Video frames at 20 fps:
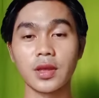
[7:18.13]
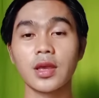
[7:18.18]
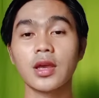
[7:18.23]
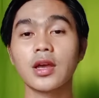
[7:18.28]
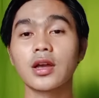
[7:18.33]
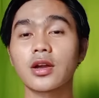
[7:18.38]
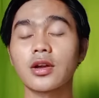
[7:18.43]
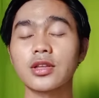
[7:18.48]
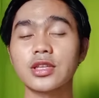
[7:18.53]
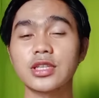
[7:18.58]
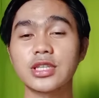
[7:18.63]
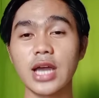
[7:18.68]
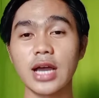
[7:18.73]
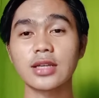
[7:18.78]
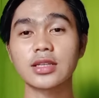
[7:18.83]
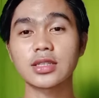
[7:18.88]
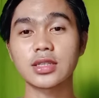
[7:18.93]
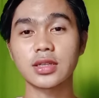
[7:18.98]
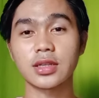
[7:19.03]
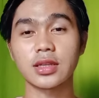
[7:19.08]

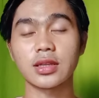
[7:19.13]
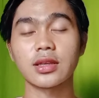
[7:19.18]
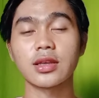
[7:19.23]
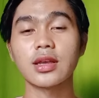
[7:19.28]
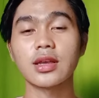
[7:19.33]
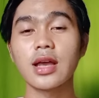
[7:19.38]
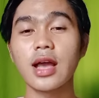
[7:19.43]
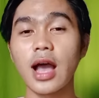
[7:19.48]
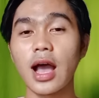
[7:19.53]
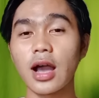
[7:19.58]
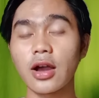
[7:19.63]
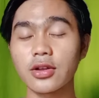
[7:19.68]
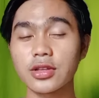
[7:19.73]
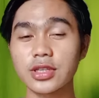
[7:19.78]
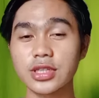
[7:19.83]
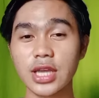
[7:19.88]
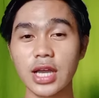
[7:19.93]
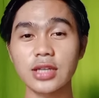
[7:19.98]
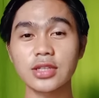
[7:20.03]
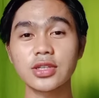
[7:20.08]
Conjunction. A
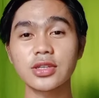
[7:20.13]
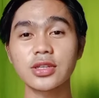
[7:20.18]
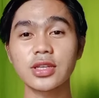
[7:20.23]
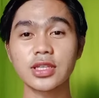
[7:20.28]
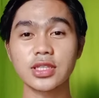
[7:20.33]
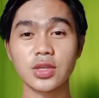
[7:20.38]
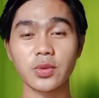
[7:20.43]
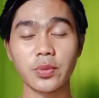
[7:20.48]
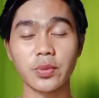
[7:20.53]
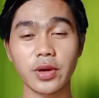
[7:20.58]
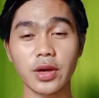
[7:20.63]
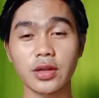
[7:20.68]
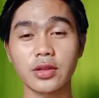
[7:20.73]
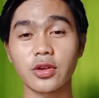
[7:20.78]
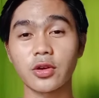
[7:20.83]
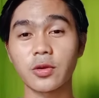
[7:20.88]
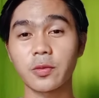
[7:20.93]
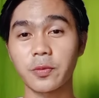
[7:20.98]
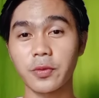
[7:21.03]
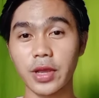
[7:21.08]
conjunction is a word or
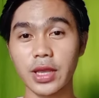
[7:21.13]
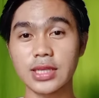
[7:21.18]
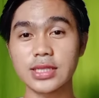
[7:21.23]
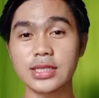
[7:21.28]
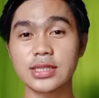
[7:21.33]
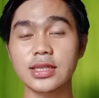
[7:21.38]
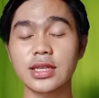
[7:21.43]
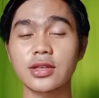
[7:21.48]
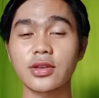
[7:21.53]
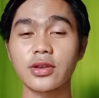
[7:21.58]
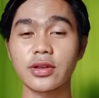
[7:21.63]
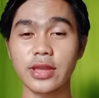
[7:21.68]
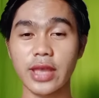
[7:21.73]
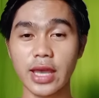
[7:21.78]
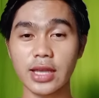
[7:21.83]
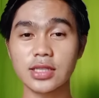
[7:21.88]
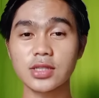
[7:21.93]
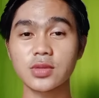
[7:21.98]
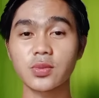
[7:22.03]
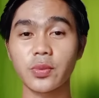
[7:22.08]
phrase that connects
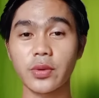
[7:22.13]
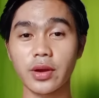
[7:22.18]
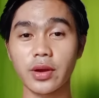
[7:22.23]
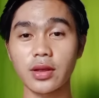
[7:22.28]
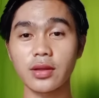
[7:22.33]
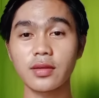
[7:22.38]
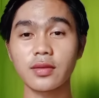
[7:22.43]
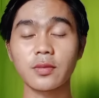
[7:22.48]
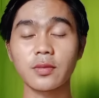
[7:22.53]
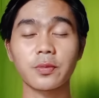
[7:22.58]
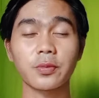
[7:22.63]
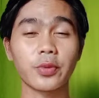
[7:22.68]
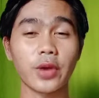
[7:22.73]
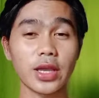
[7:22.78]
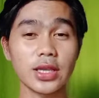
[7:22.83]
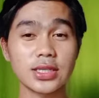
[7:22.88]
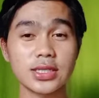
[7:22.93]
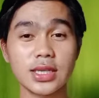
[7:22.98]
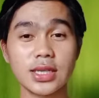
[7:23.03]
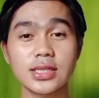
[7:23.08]
words, phrases,
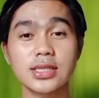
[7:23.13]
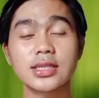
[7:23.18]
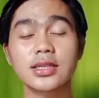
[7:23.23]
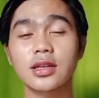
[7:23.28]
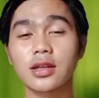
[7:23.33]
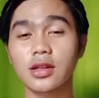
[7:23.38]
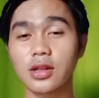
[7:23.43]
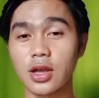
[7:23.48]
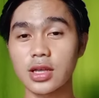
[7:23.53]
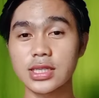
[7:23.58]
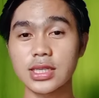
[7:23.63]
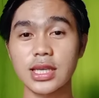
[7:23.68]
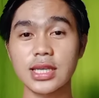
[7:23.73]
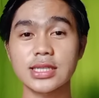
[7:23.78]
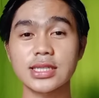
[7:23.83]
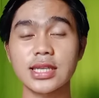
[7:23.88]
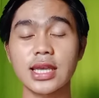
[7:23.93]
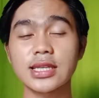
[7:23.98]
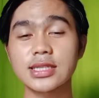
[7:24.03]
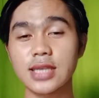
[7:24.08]
clauses, and
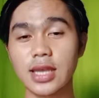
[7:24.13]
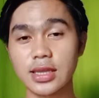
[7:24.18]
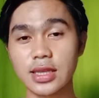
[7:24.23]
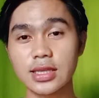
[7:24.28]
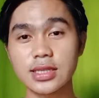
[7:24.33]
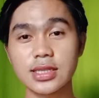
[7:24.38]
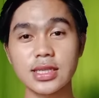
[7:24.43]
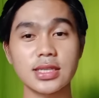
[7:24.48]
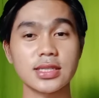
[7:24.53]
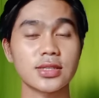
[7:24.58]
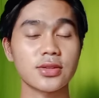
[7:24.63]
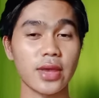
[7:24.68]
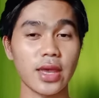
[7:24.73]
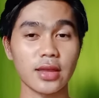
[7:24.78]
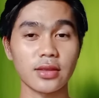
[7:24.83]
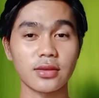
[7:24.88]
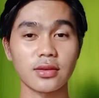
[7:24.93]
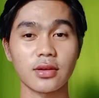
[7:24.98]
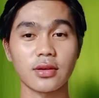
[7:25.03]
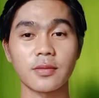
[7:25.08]
sentences together.
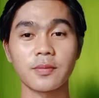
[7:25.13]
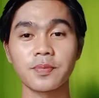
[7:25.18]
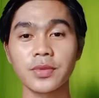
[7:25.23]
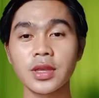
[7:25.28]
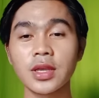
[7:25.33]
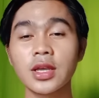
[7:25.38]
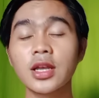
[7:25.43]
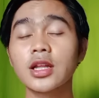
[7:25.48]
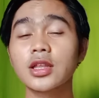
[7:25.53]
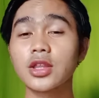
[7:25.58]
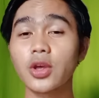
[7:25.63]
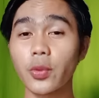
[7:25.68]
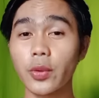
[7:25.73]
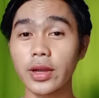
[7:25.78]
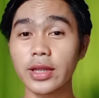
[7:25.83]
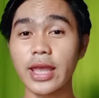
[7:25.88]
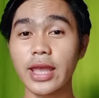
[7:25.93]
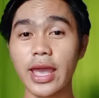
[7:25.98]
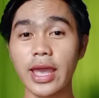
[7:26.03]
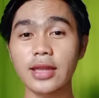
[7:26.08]
The word and
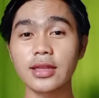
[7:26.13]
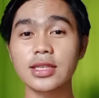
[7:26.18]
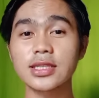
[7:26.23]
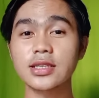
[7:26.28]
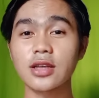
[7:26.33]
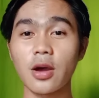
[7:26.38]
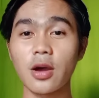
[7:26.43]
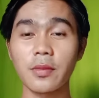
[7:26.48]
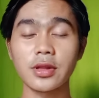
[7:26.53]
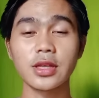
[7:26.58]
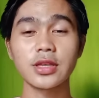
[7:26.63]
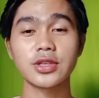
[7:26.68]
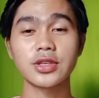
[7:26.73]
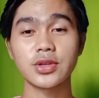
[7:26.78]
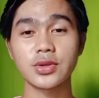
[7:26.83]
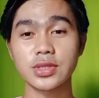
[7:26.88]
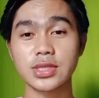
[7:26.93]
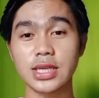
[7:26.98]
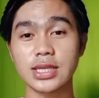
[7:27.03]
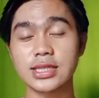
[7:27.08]
is commonly used
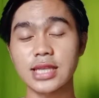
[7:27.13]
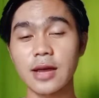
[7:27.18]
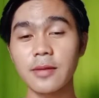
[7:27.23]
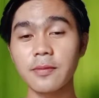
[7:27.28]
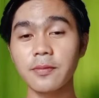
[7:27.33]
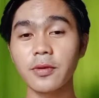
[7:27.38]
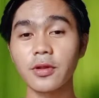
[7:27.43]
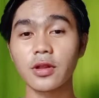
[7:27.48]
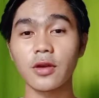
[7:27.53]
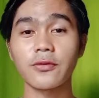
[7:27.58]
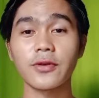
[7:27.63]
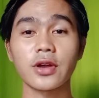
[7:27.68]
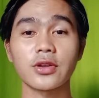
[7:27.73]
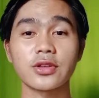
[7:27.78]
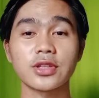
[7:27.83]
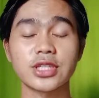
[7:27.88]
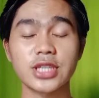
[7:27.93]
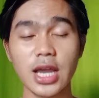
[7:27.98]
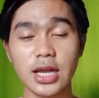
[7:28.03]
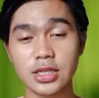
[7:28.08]
example of a
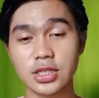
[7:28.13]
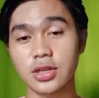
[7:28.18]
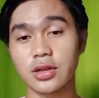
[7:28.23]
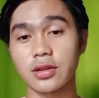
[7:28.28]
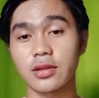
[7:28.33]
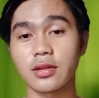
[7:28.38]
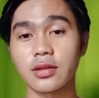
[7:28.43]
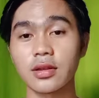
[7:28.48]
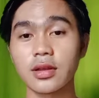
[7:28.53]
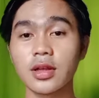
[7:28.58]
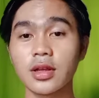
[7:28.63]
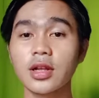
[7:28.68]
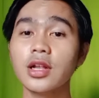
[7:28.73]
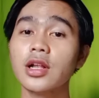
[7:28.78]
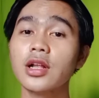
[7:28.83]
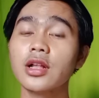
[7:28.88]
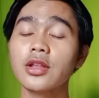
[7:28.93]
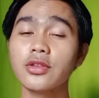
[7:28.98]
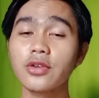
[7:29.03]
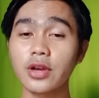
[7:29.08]
conjunction. There are
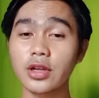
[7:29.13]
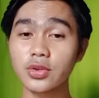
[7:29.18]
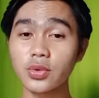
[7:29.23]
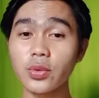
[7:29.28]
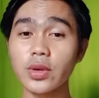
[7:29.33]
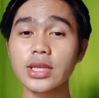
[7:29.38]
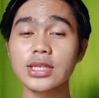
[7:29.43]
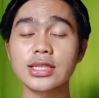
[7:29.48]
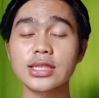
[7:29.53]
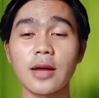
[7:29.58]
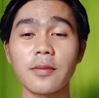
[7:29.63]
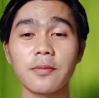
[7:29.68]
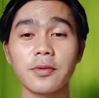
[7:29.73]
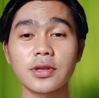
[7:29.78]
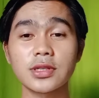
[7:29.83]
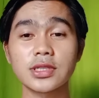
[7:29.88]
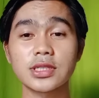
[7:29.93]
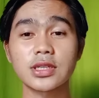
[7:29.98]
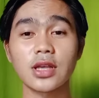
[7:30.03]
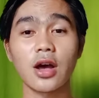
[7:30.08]
two examples of
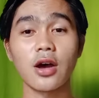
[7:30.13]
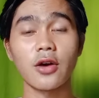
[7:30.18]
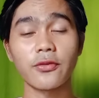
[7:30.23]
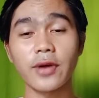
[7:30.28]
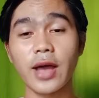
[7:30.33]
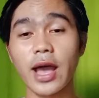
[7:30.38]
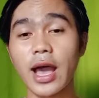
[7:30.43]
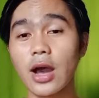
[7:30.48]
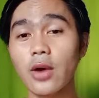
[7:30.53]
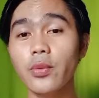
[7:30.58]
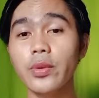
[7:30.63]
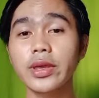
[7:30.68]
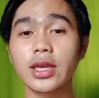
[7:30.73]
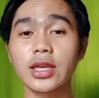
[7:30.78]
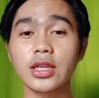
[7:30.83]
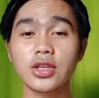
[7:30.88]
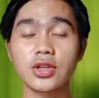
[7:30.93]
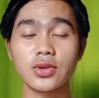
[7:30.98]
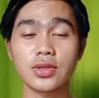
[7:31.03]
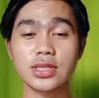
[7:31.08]
how we can use a
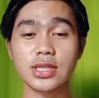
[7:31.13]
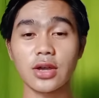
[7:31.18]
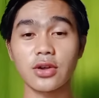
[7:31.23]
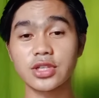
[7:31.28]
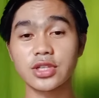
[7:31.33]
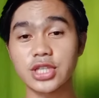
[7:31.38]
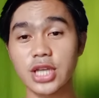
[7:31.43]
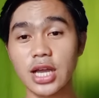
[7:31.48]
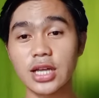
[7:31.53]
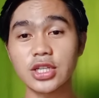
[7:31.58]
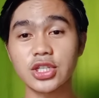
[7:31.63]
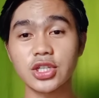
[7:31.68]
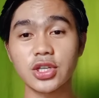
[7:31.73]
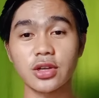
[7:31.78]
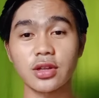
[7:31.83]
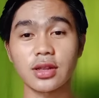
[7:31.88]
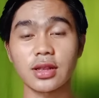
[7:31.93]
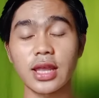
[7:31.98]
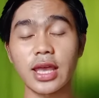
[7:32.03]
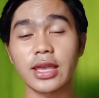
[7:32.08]
conjunction like
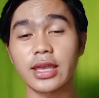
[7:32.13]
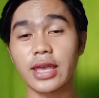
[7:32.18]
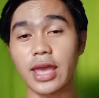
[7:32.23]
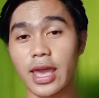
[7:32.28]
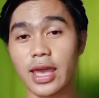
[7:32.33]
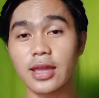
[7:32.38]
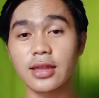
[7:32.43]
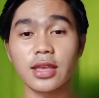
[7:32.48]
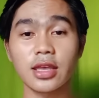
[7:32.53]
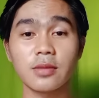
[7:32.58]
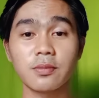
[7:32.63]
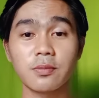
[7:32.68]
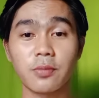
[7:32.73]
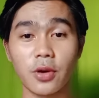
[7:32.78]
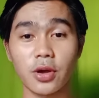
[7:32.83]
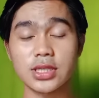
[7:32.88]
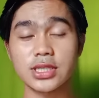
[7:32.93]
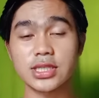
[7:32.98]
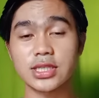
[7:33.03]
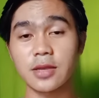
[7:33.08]
and in both
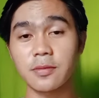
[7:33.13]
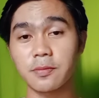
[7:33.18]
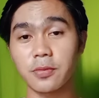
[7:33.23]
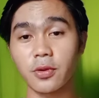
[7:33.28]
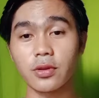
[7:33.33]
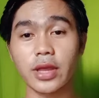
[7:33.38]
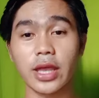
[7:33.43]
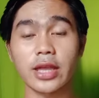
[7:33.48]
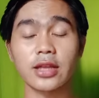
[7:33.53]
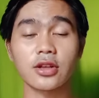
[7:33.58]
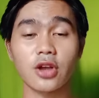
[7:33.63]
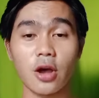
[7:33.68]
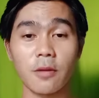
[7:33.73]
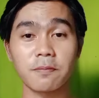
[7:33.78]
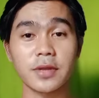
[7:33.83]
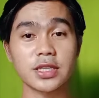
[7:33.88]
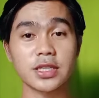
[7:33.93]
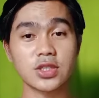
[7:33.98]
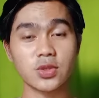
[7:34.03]
simple and complex way.